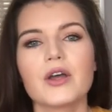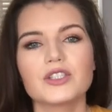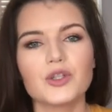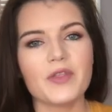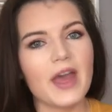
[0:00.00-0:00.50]

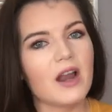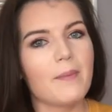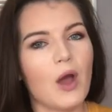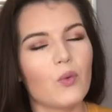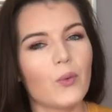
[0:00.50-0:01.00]
So that
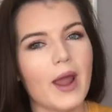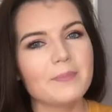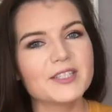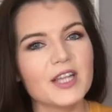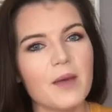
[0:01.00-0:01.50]
about
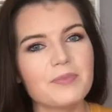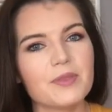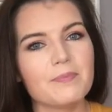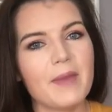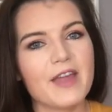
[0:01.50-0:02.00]
wraps up
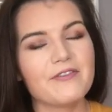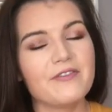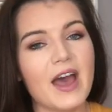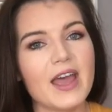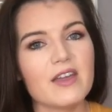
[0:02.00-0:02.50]
my
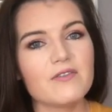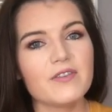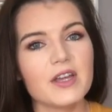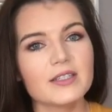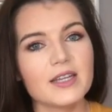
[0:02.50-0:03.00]

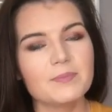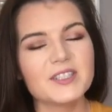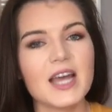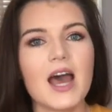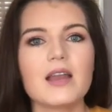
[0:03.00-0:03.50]
5
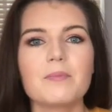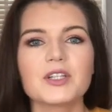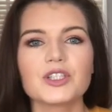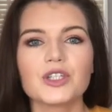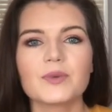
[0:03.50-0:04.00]
tips on
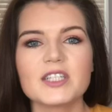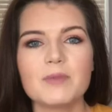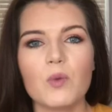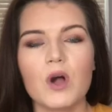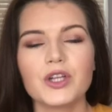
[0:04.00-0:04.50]
building your
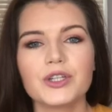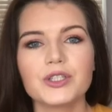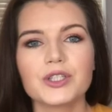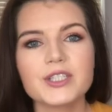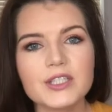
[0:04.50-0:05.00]
resume while you're in
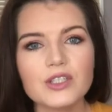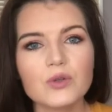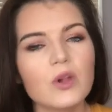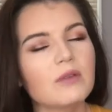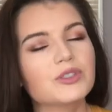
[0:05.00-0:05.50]
nursing
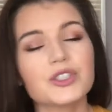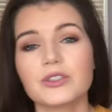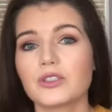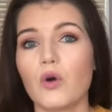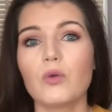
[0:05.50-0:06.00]
school. I'm sure
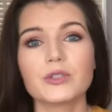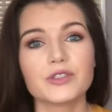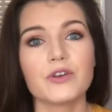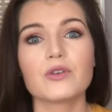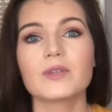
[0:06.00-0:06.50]
there's a whole bunch
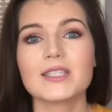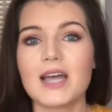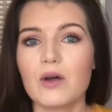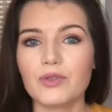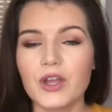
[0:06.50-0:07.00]
of other ones
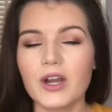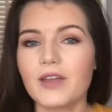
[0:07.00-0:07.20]
out there.